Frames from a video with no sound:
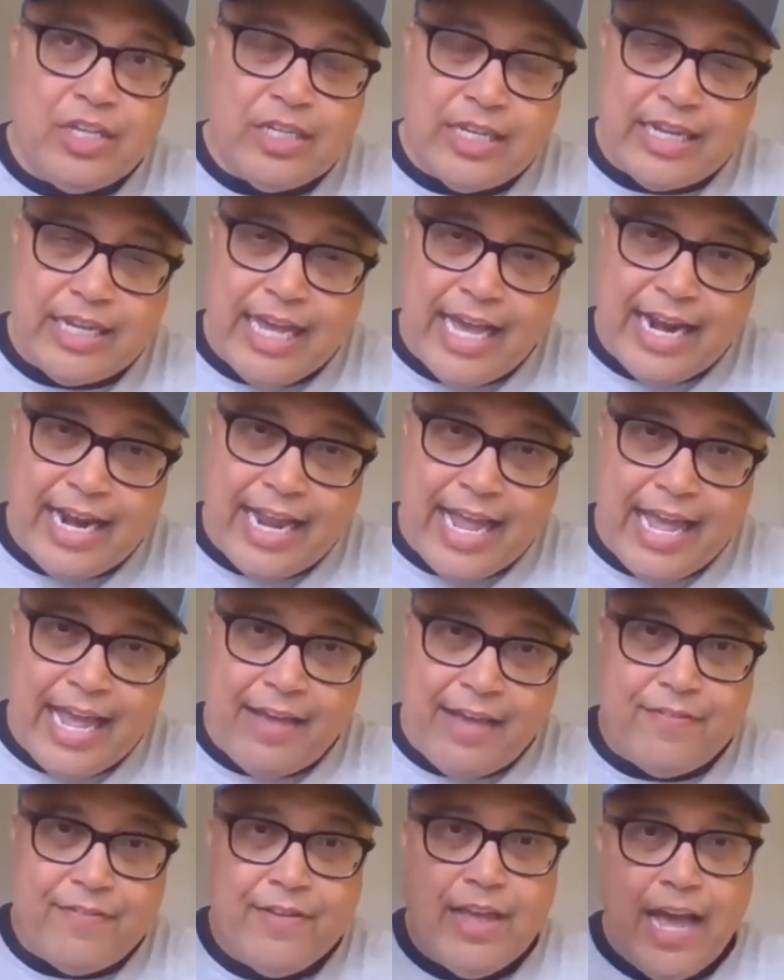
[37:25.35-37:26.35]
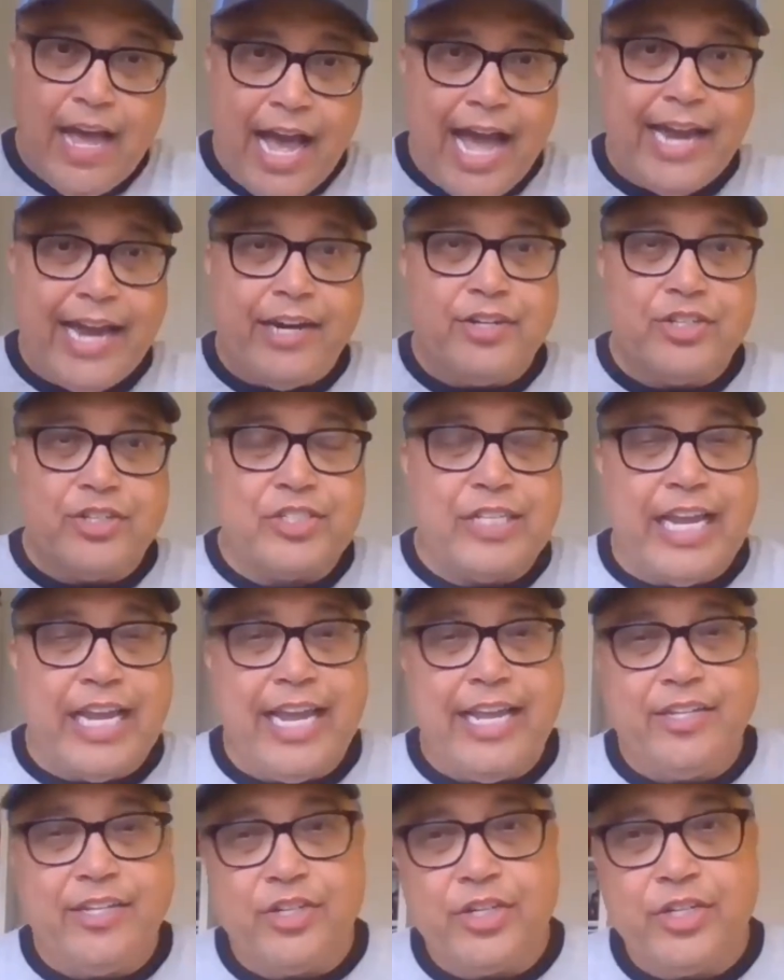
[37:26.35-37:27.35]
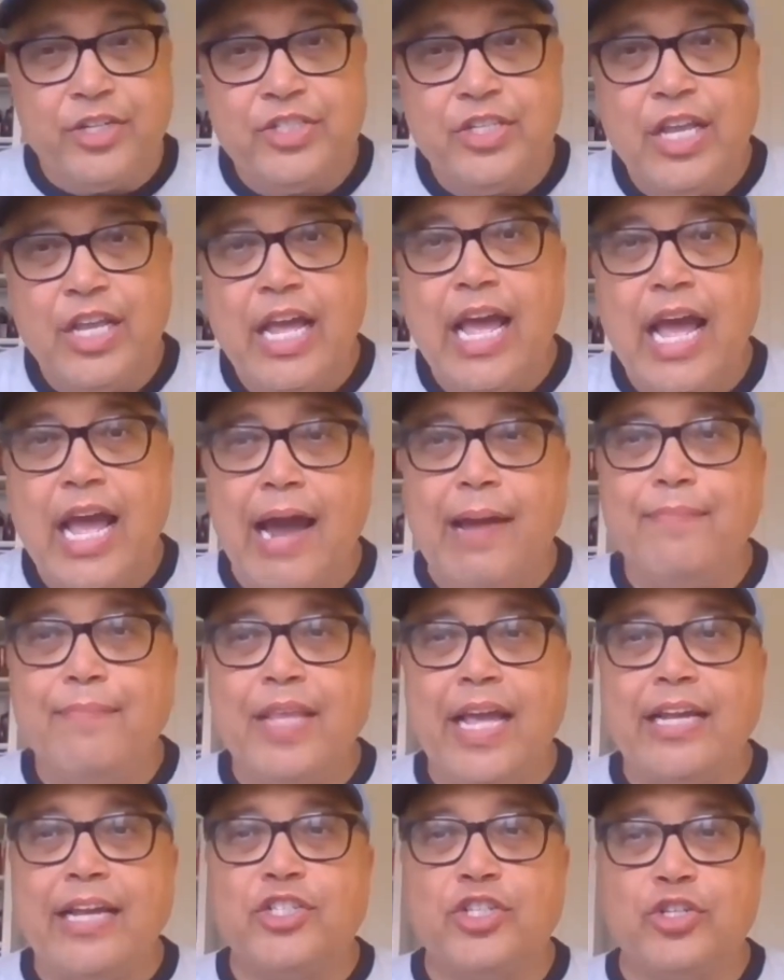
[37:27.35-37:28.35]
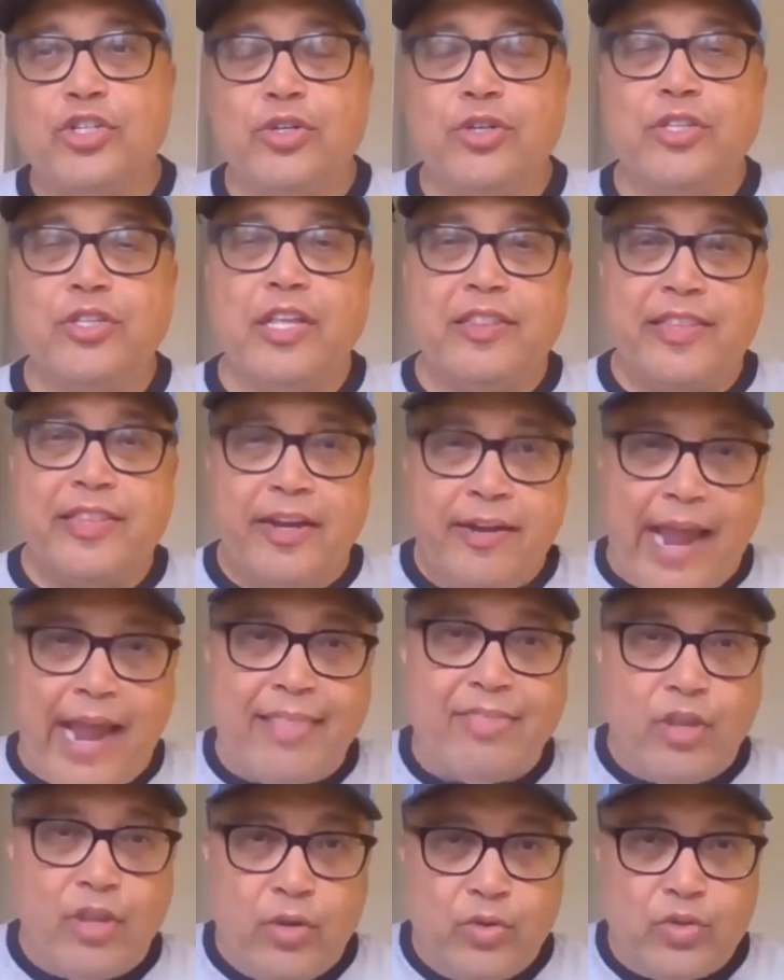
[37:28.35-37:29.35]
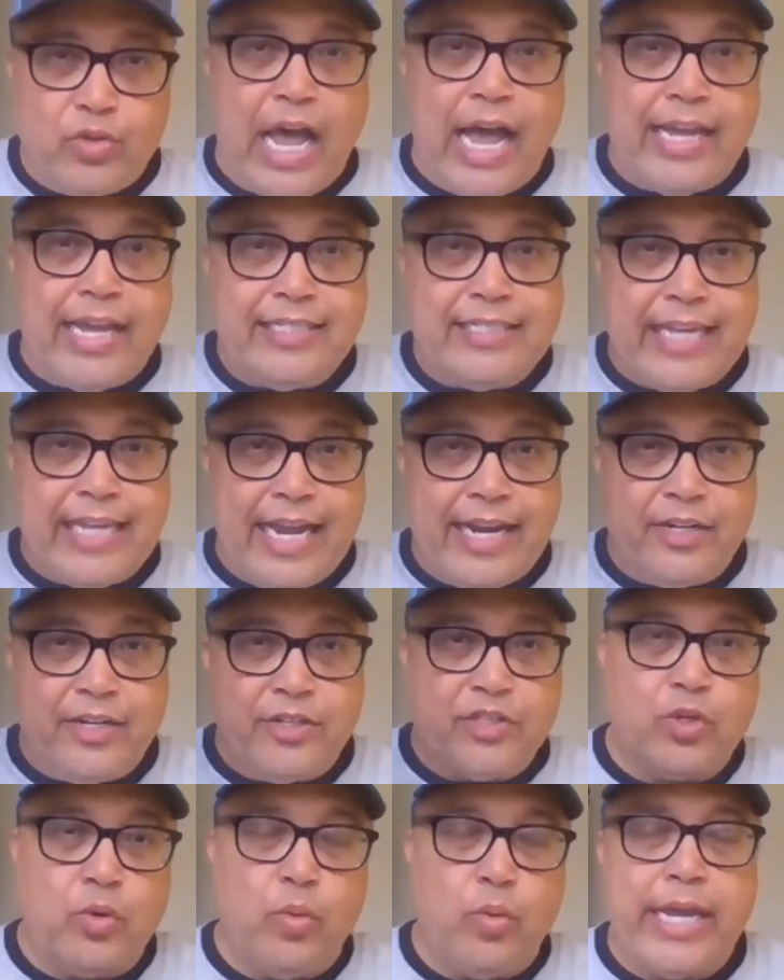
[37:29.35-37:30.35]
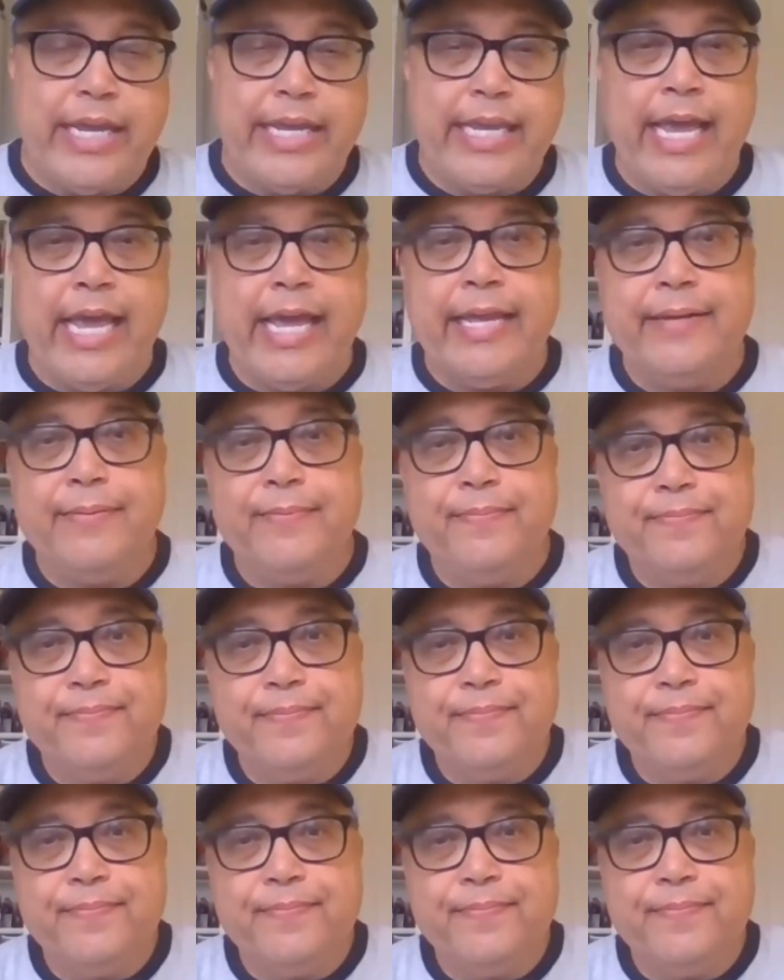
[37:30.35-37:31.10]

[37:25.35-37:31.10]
You got to have higher standards. I'm not sure that they're at those high standards quite yet.